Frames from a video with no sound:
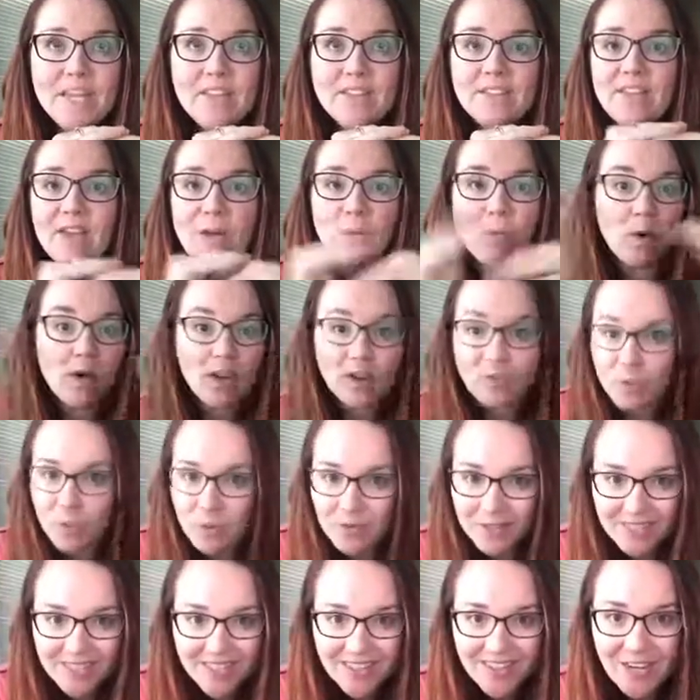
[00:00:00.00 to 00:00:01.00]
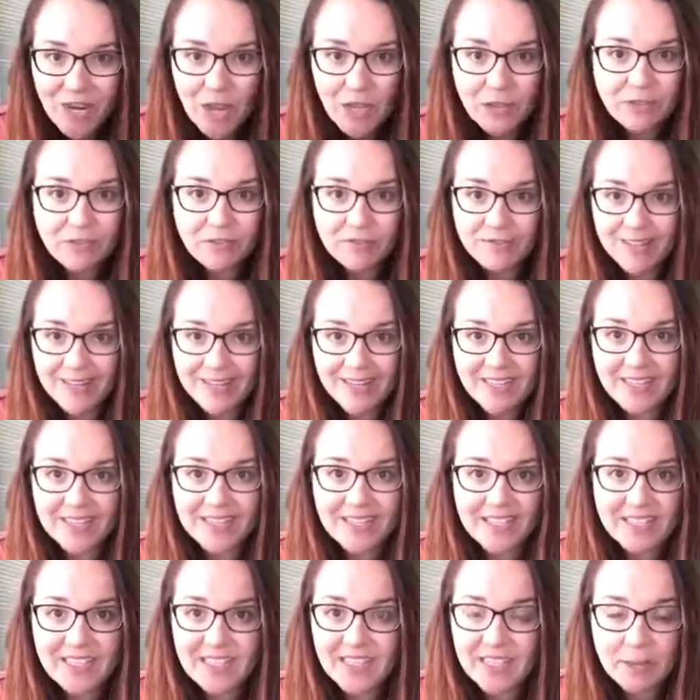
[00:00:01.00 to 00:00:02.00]
they want to focus on their health and fitness.
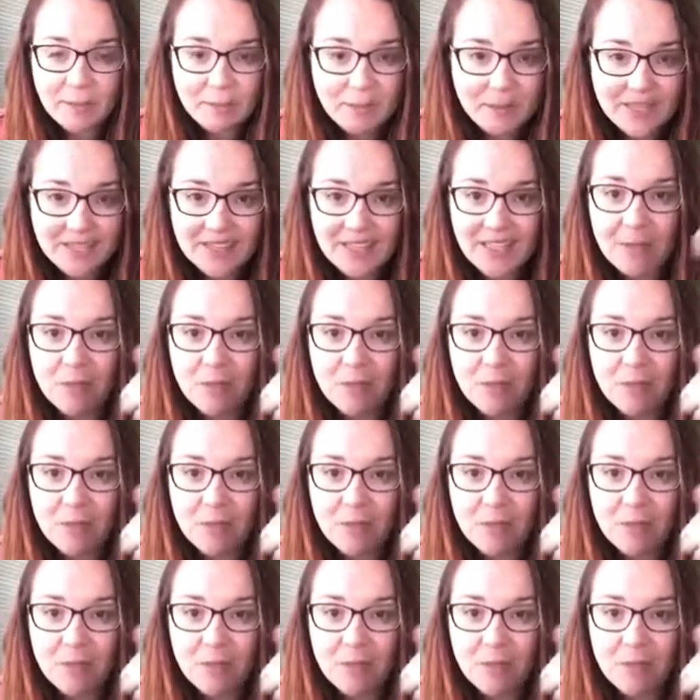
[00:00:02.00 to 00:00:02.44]
That's like a big